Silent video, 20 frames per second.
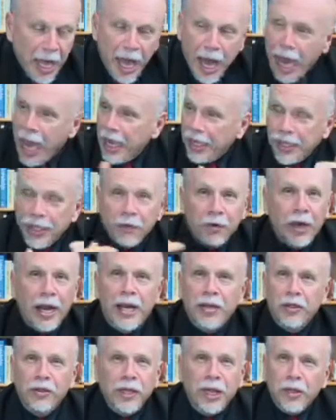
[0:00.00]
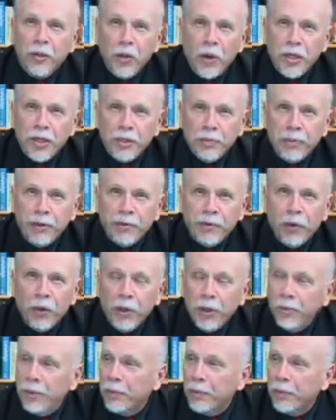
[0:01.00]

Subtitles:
I had never answered that question before,